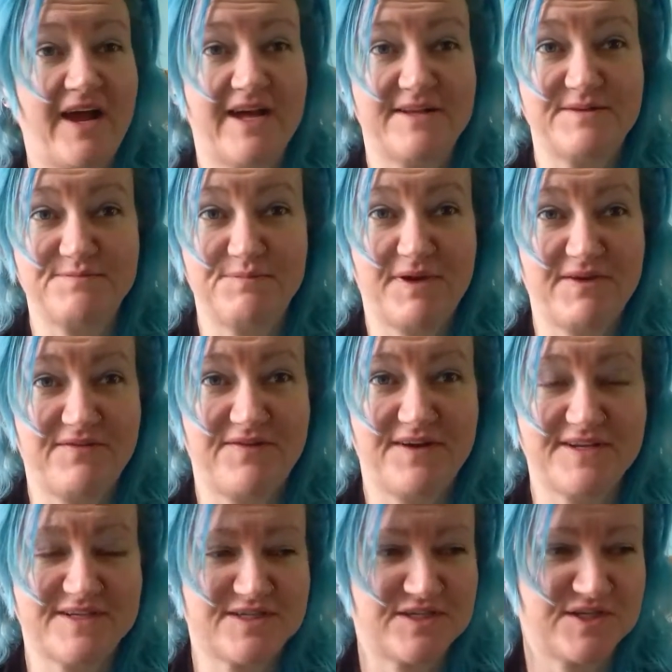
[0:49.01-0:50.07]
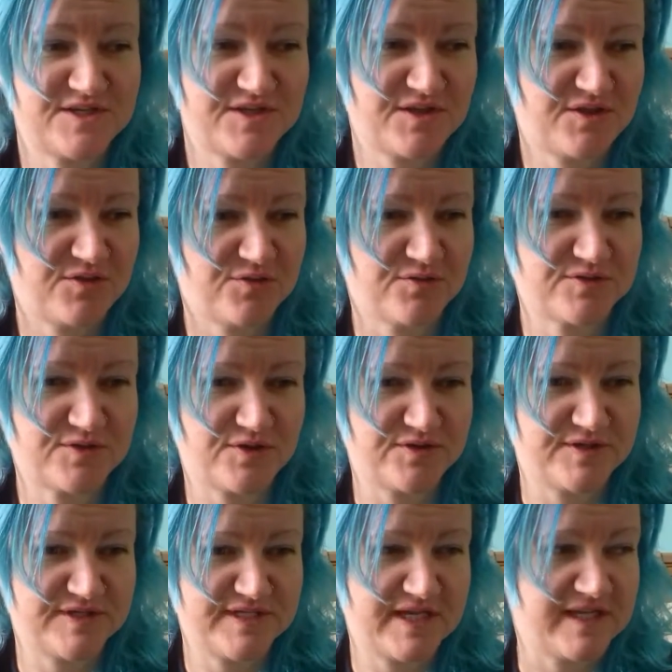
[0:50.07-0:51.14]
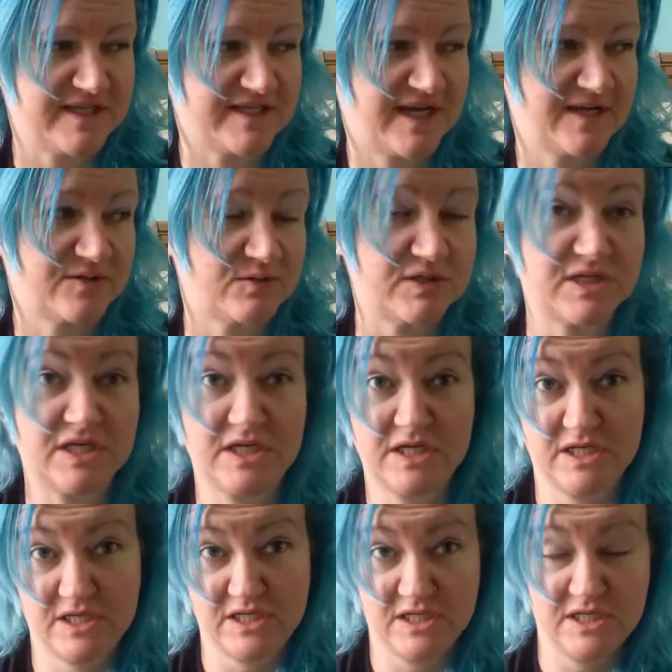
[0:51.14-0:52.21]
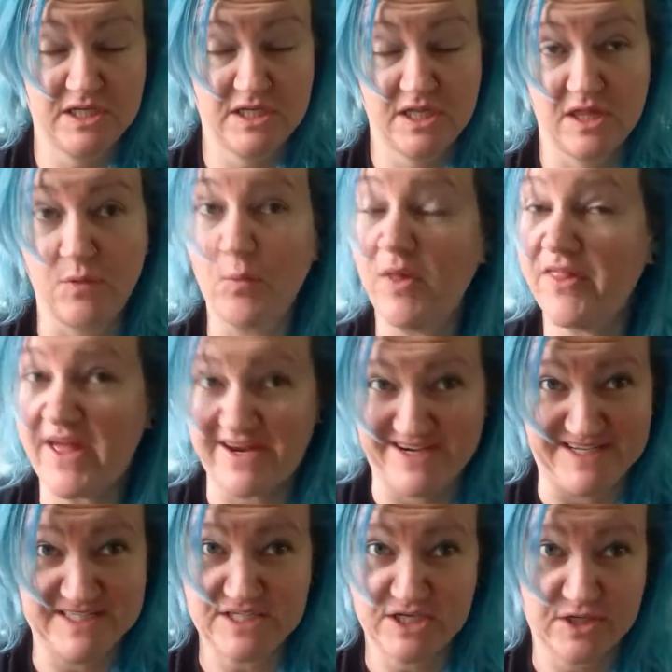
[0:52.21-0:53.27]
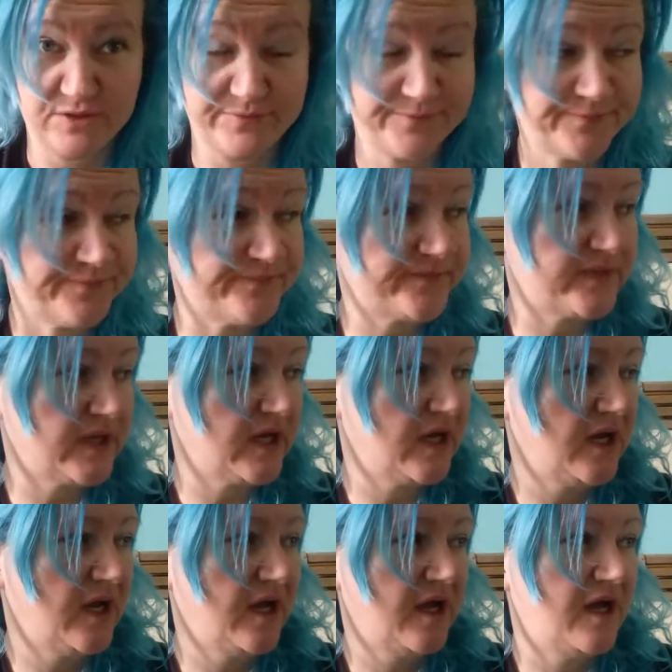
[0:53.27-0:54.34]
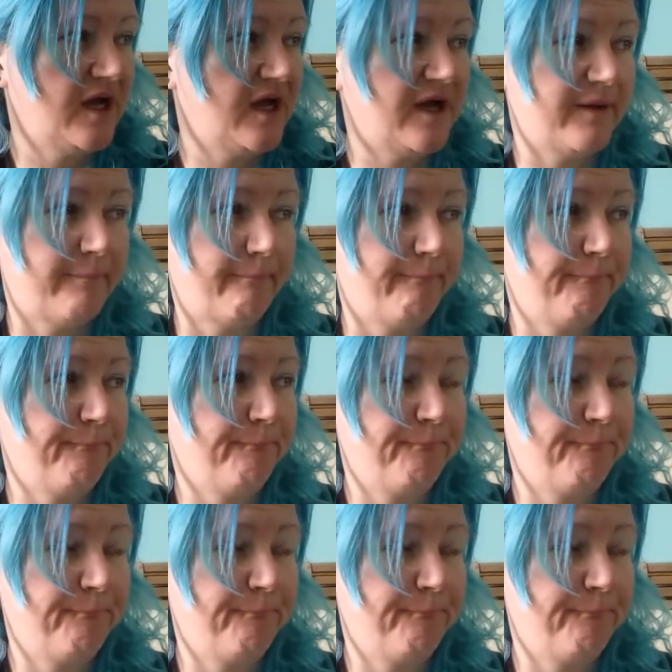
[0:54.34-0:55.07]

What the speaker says: And my first thought on seeing this house was, well, that needs to go.